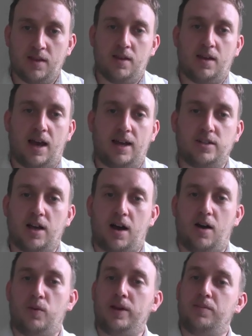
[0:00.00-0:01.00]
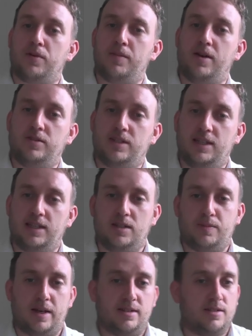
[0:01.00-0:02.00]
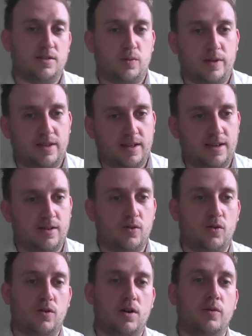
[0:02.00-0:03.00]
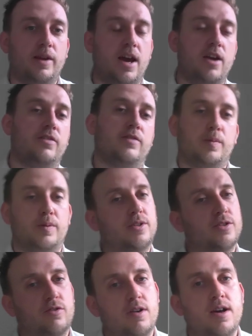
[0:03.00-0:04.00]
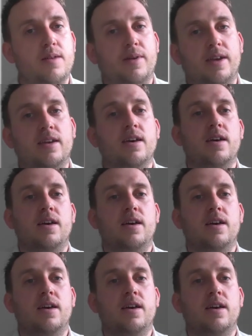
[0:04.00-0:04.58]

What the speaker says: And are we promoting independence with it, or are we over prescribing?